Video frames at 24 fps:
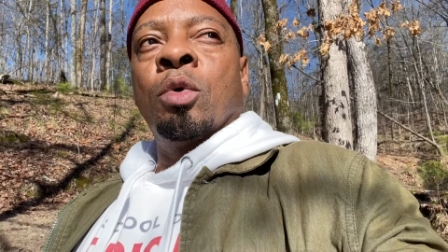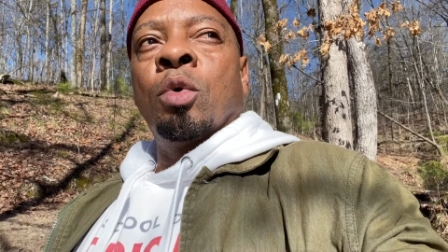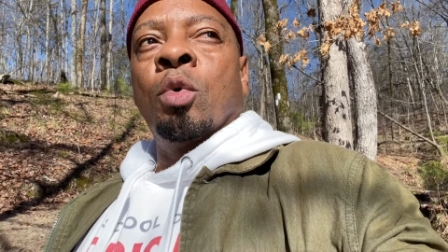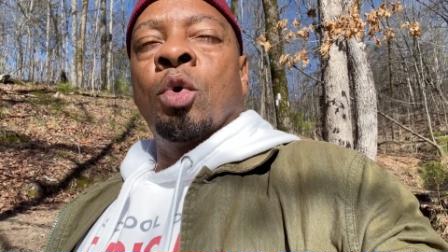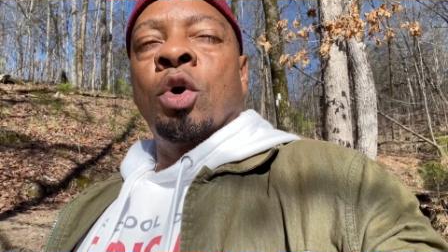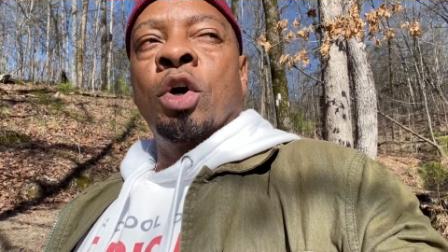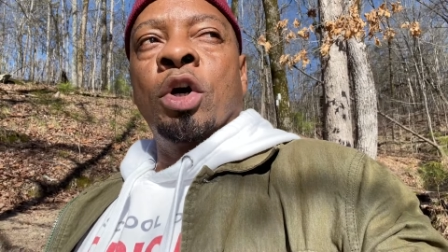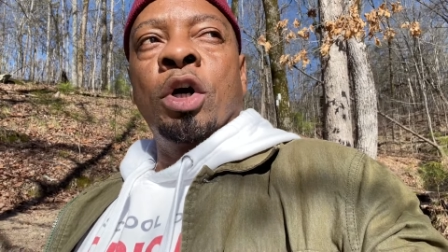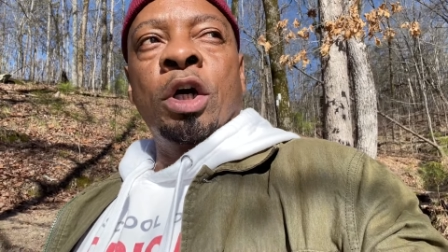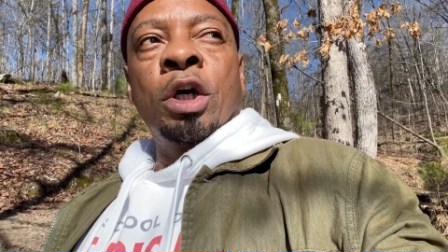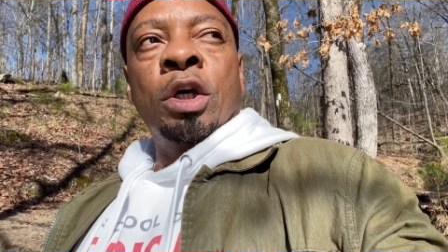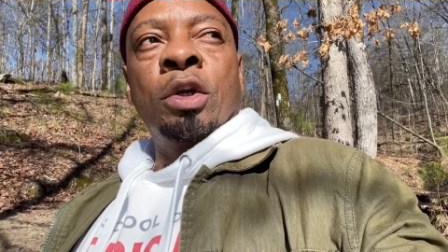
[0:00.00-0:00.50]

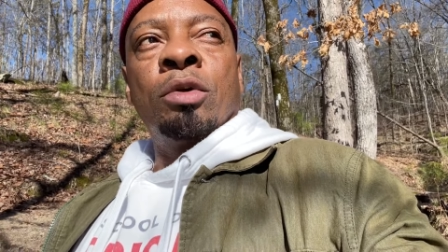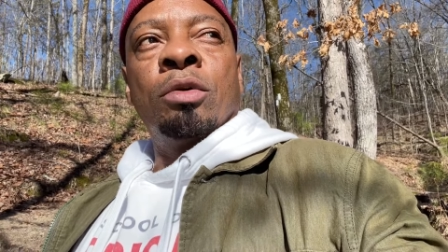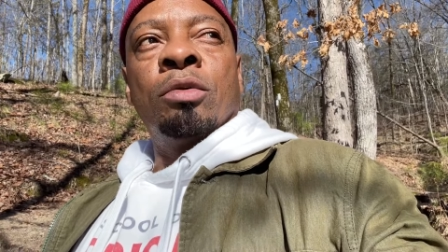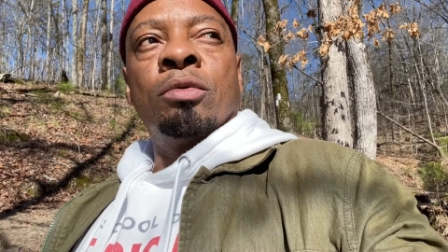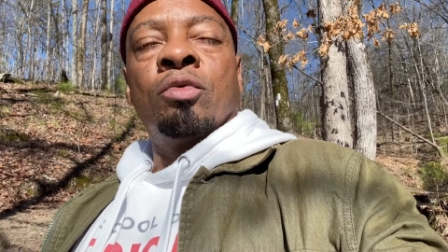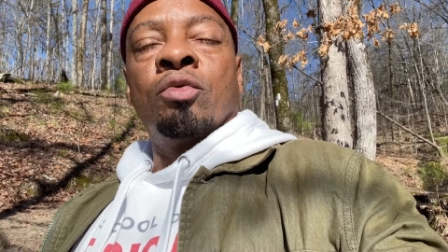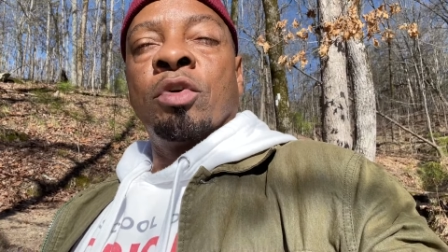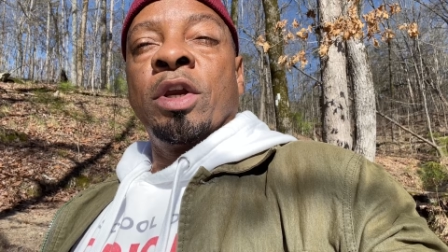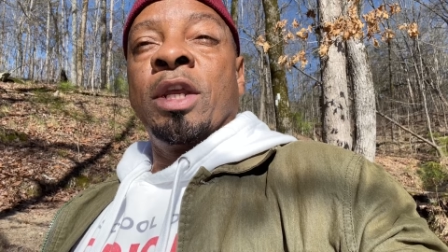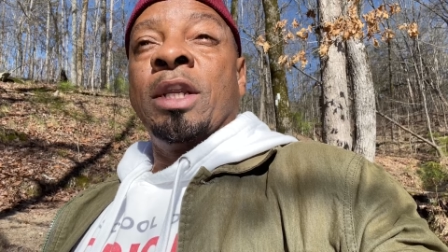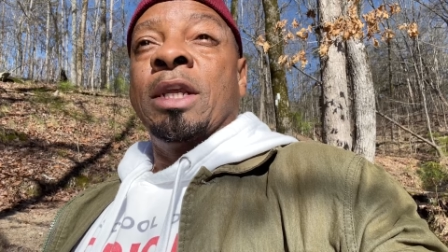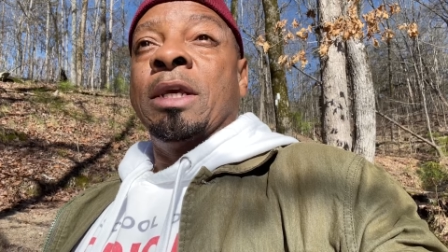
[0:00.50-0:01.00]
would
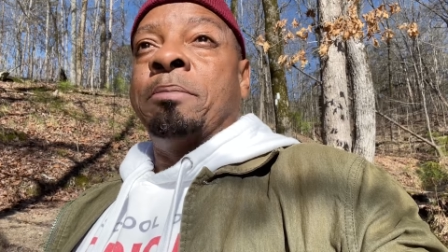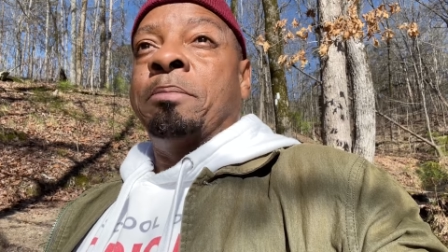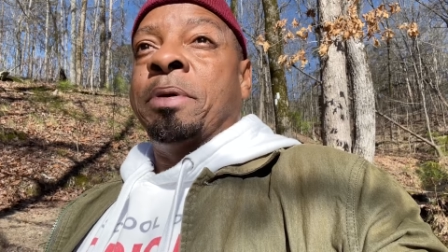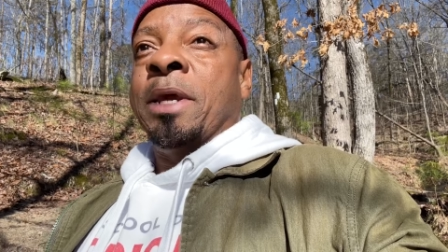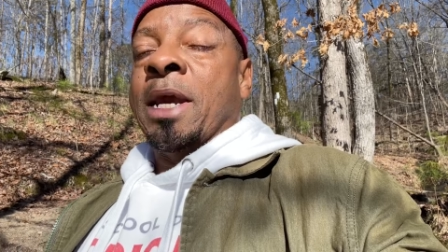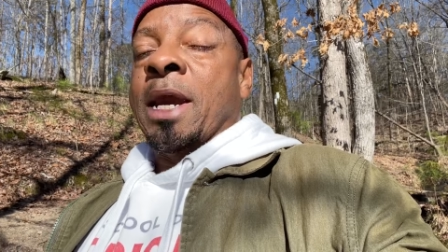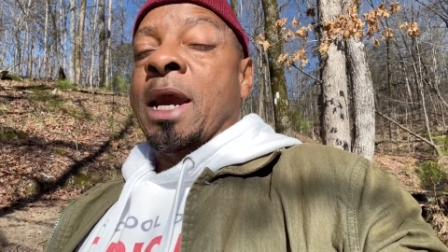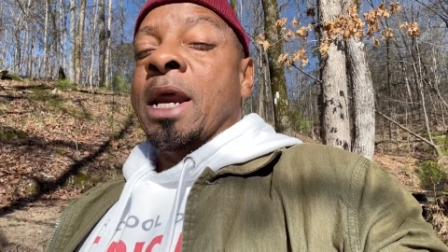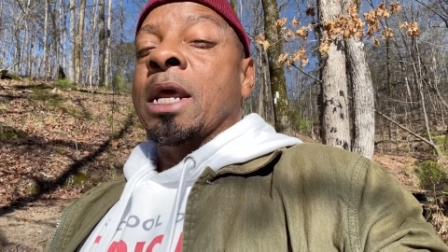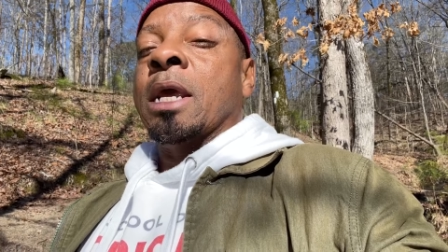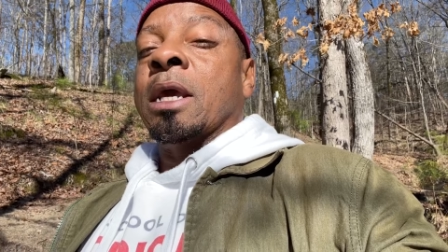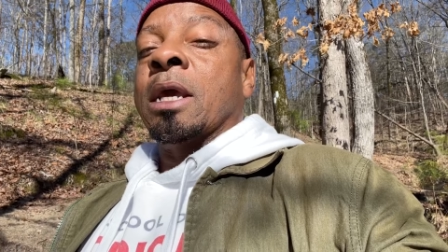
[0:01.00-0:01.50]
really
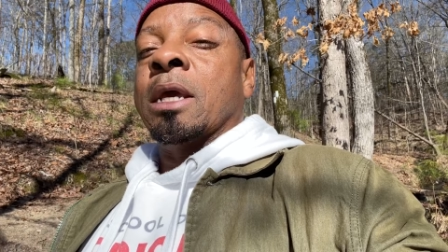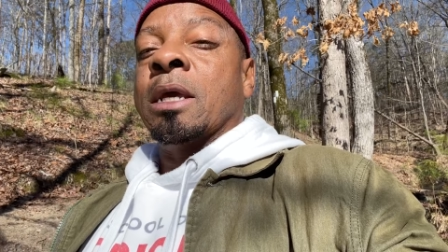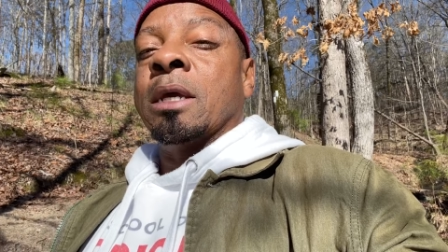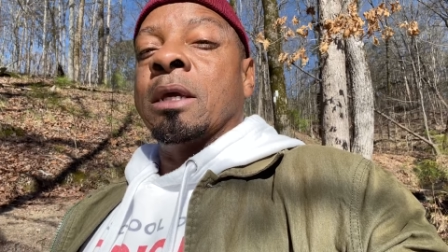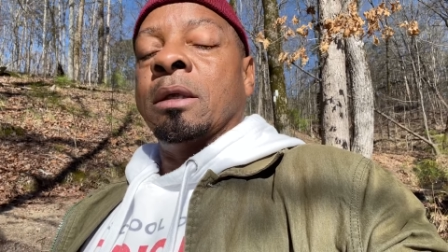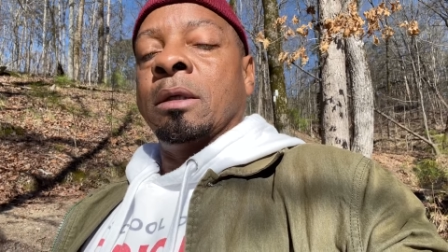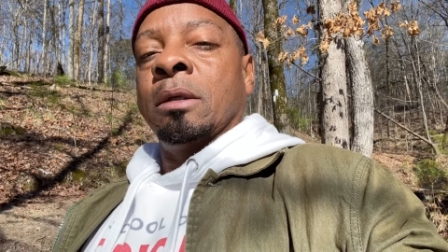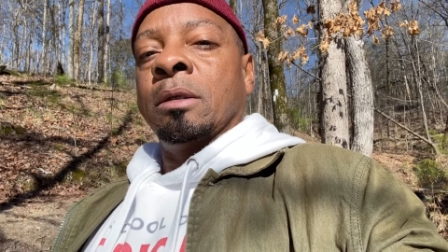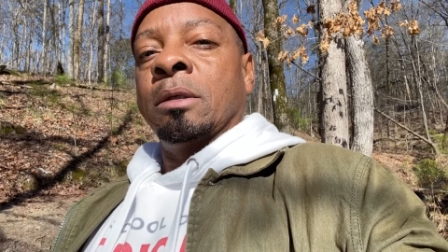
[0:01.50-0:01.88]
panic